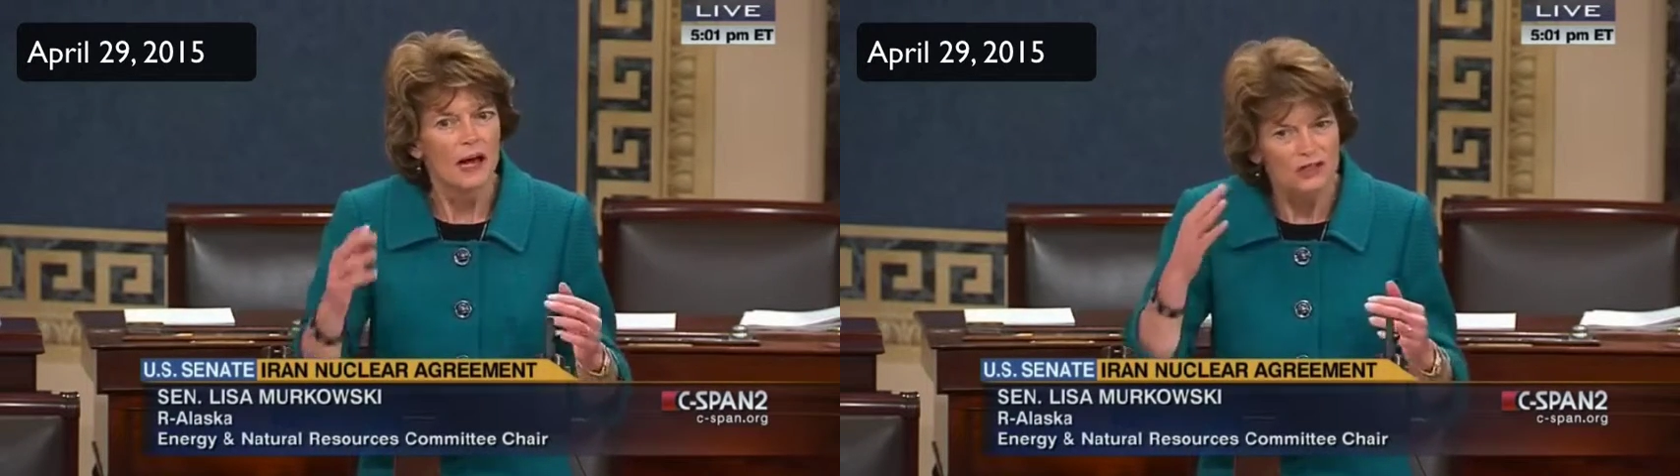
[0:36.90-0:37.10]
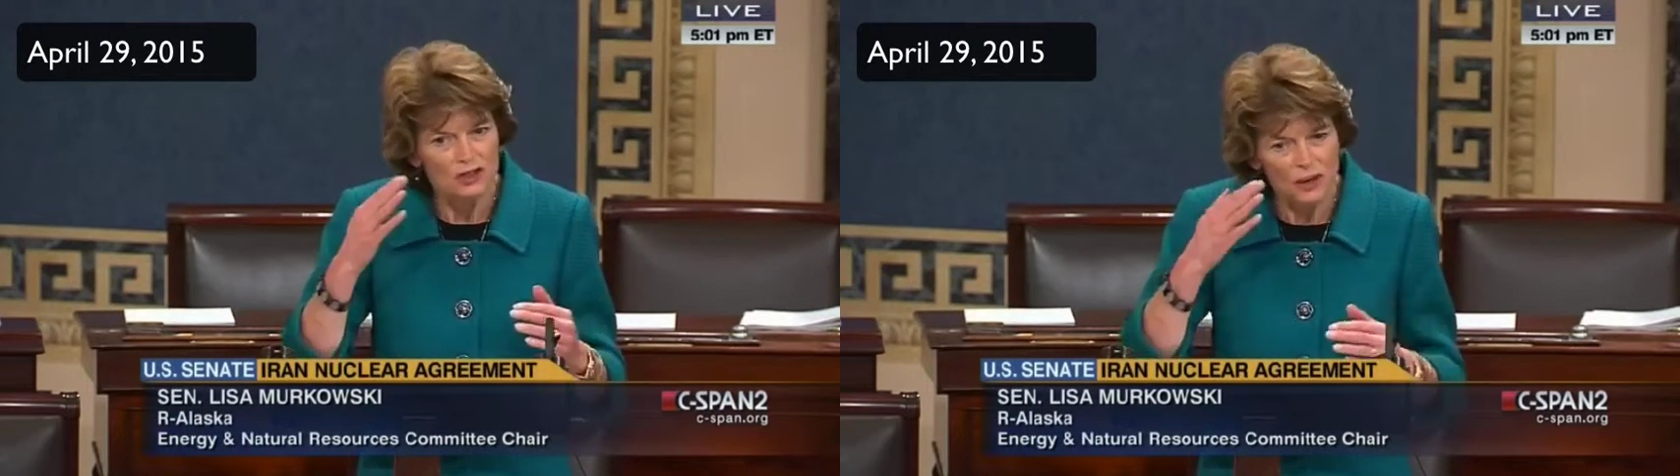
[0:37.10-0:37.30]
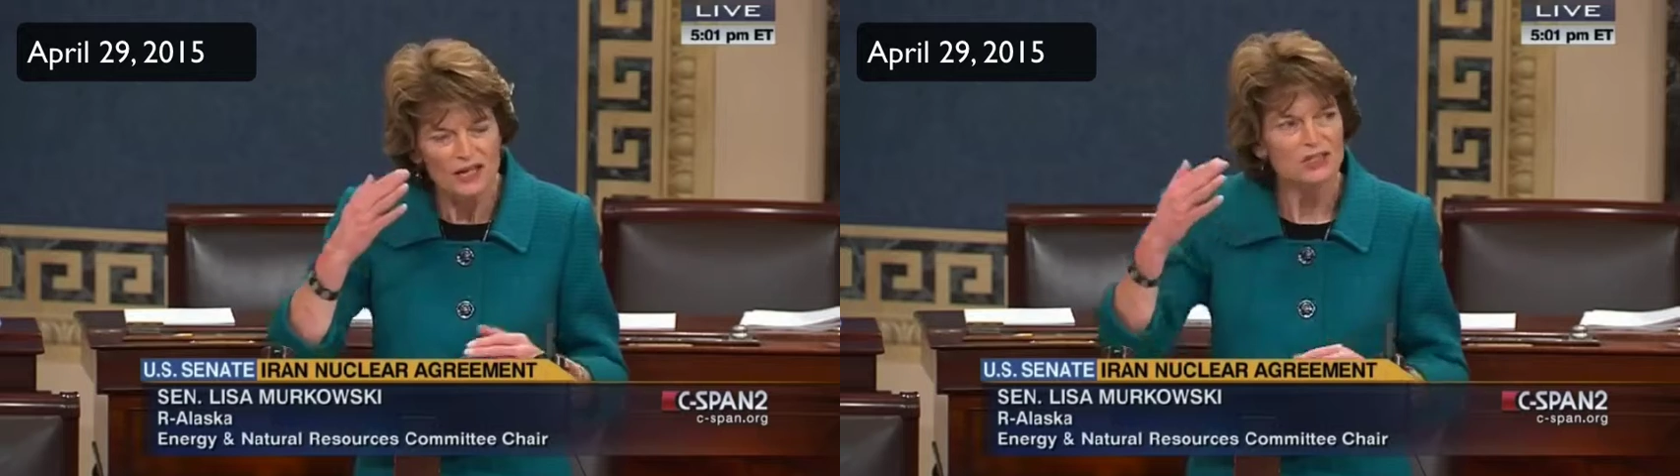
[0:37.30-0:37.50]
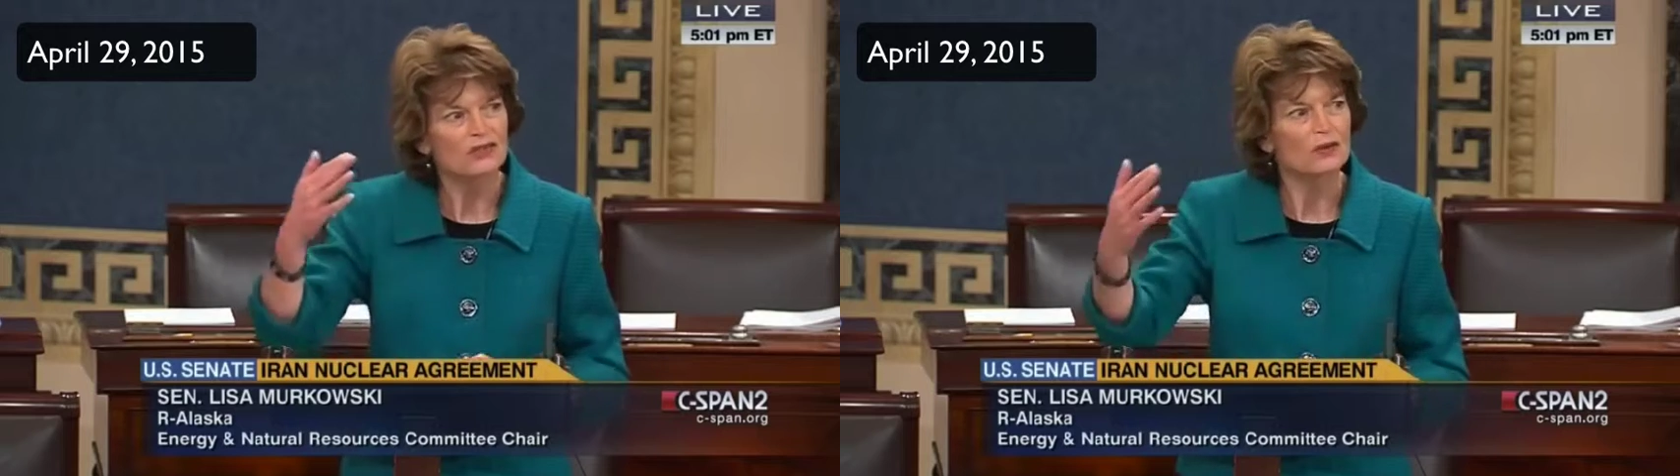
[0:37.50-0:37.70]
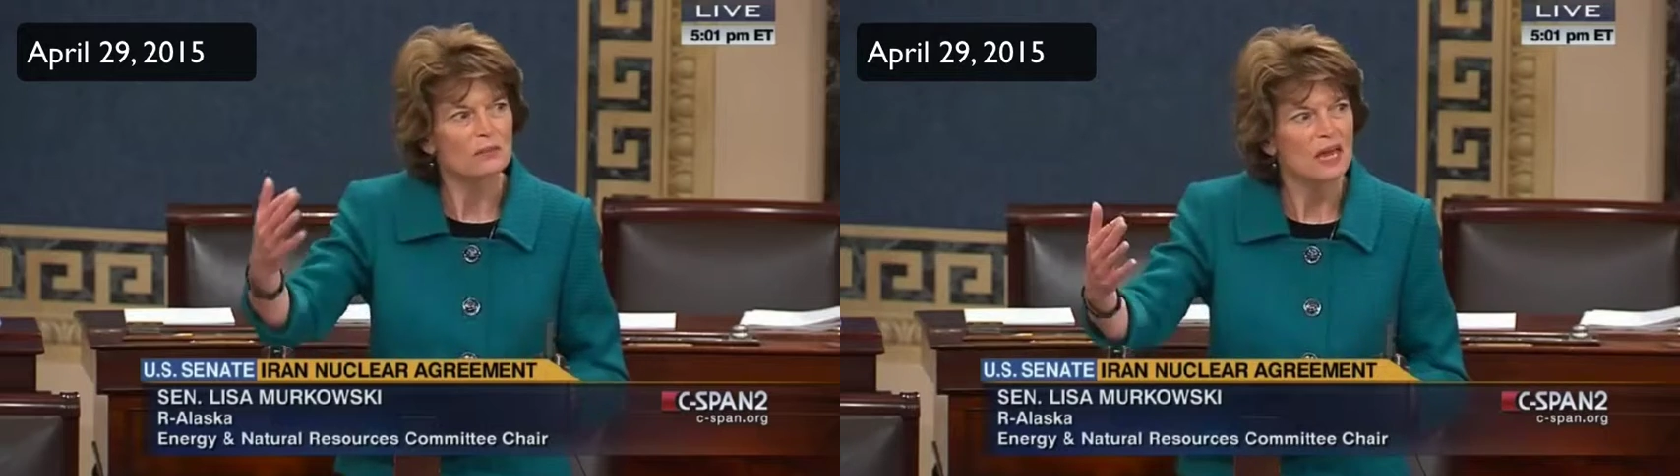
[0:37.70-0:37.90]
a
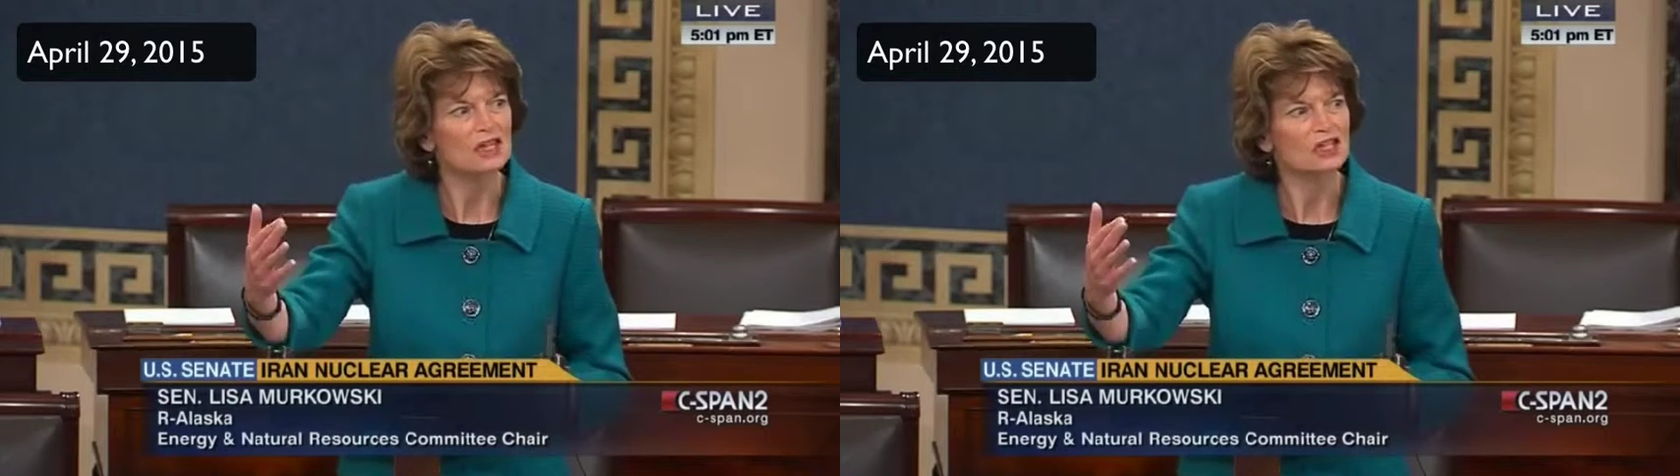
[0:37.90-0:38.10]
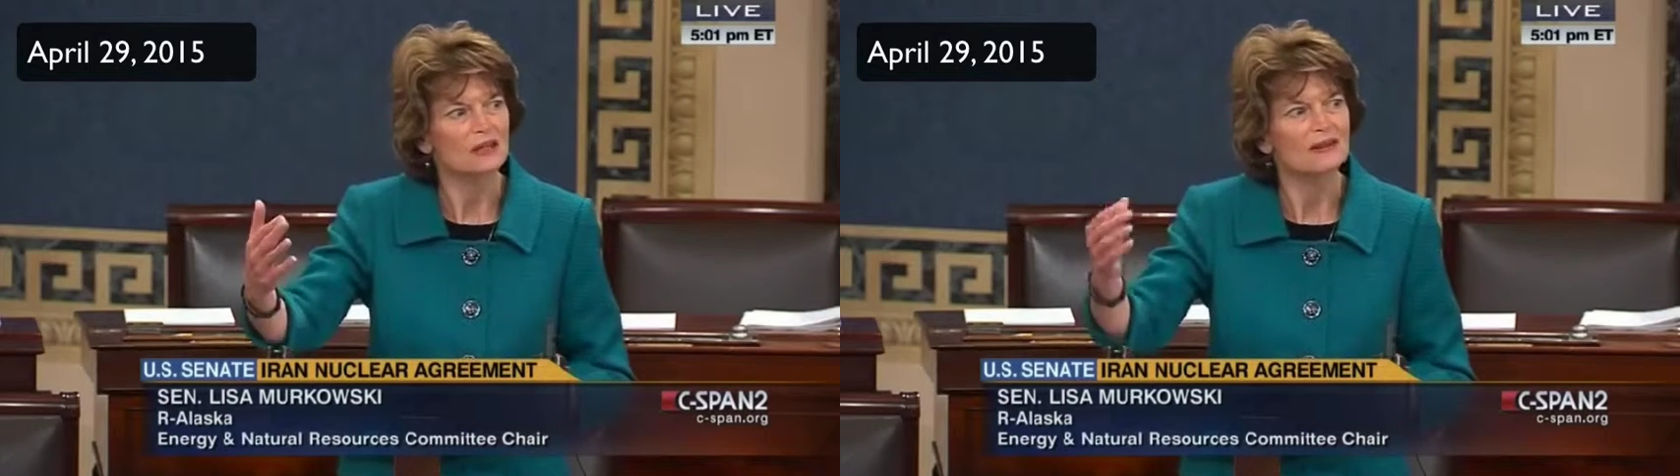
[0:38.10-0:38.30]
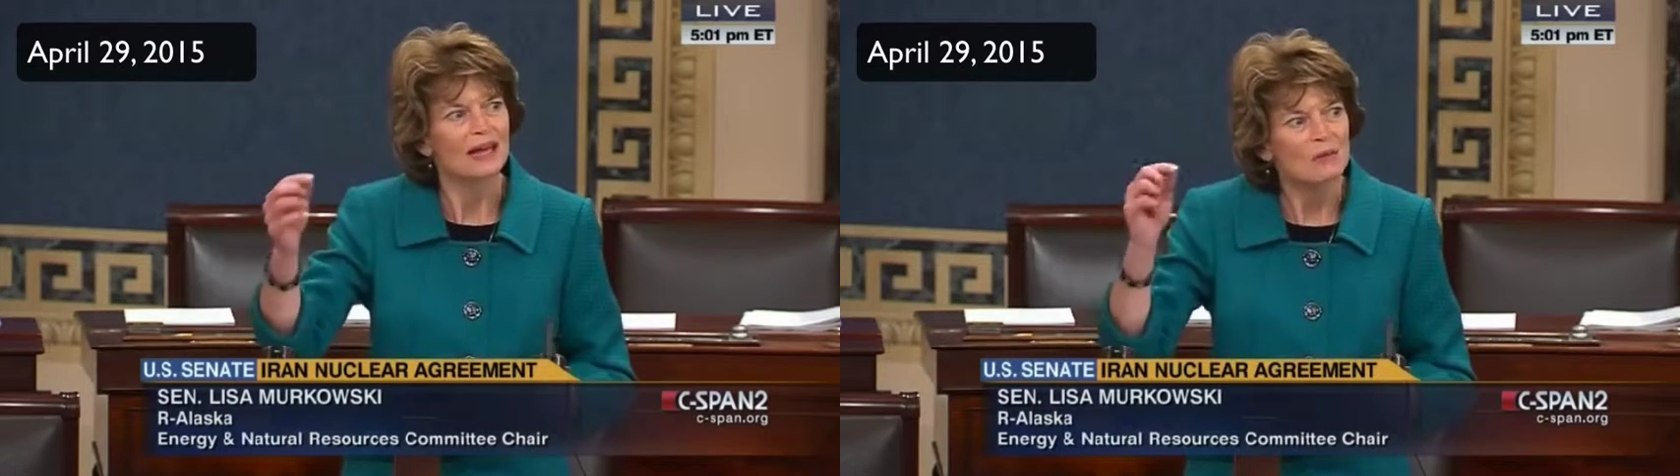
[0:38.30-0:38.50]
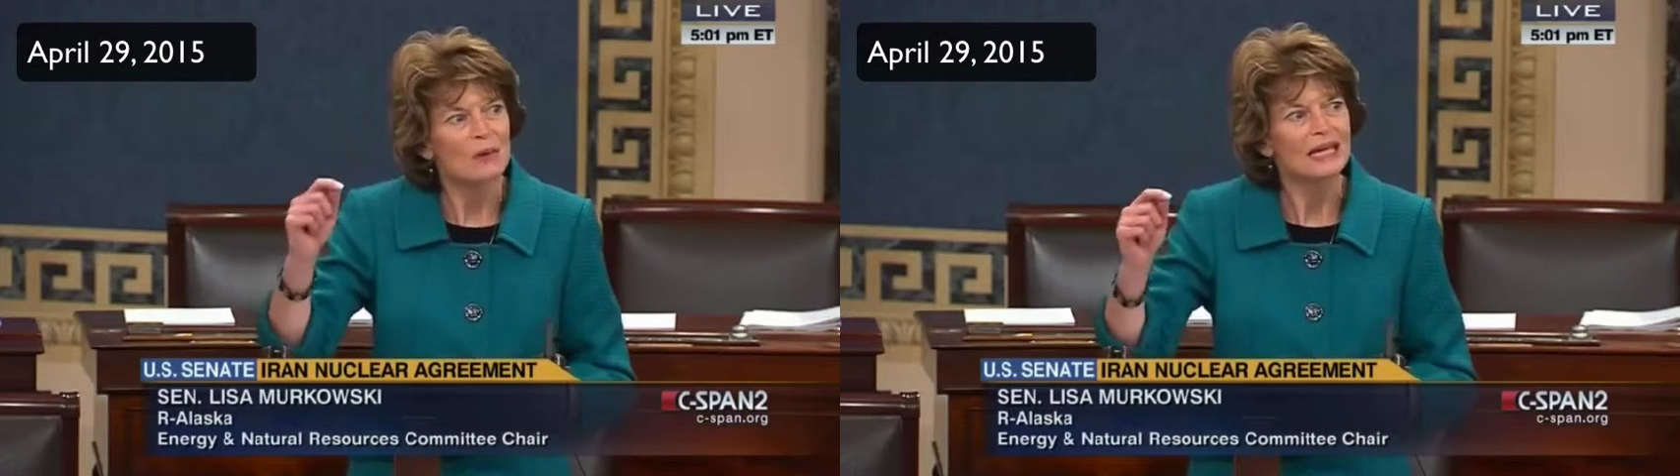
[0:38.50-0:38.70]
transformation that